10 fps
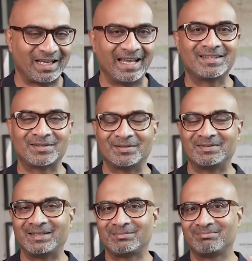Okay, so
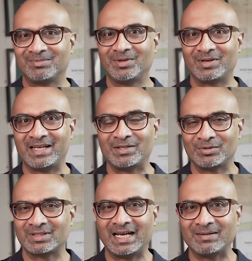that already
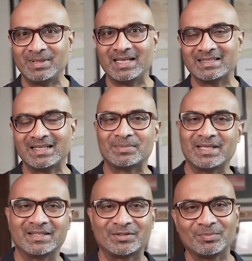should start making some
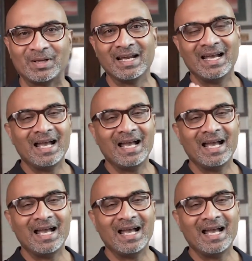sense to you, but